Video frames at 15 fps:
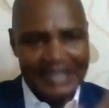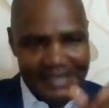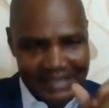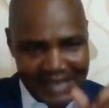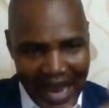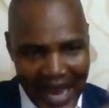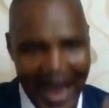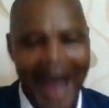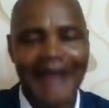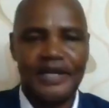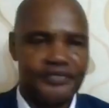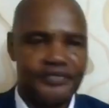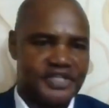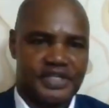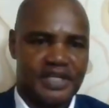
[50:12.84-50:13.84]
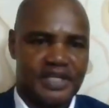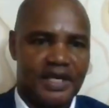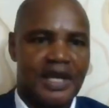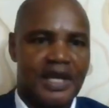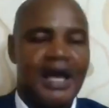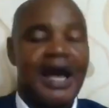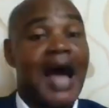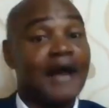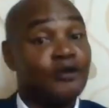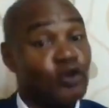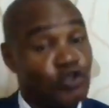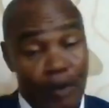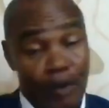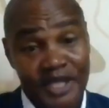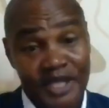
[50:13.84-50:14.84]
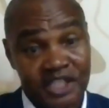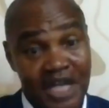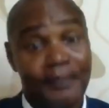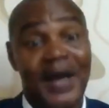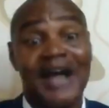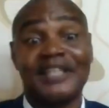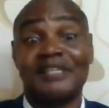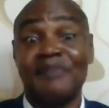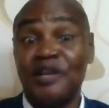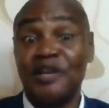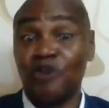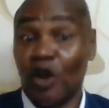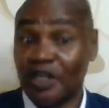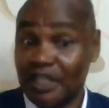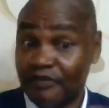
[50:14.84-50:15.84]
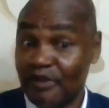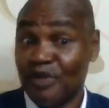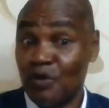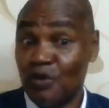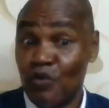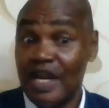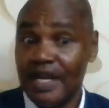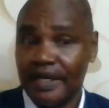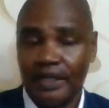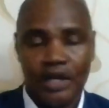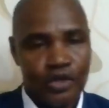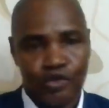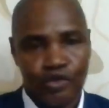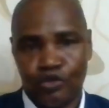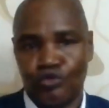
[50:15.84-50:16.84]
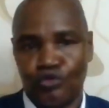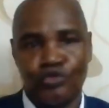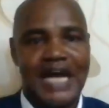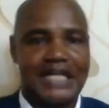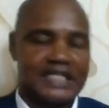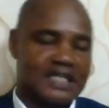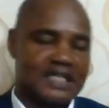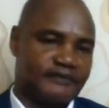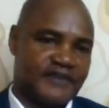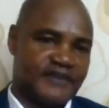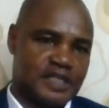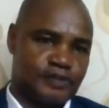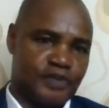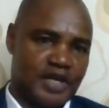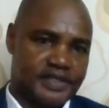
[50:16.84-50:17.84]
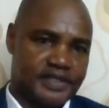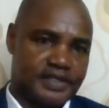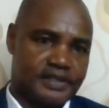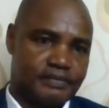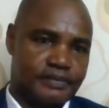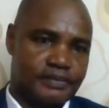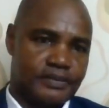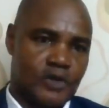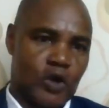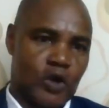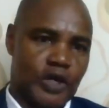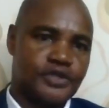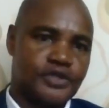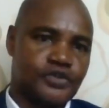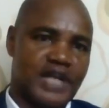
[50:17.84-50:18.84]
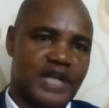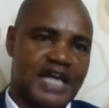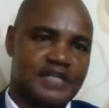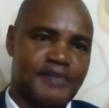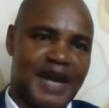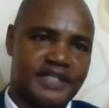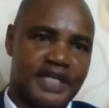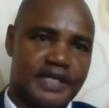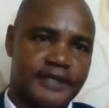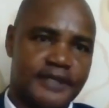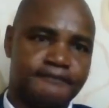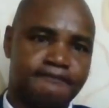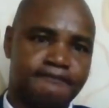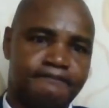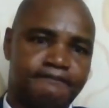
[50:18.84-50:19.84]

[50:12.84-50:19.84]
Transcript: It is highly risky. And those commercial banks may not even be willing to do that in the first place, okay? So that's my take.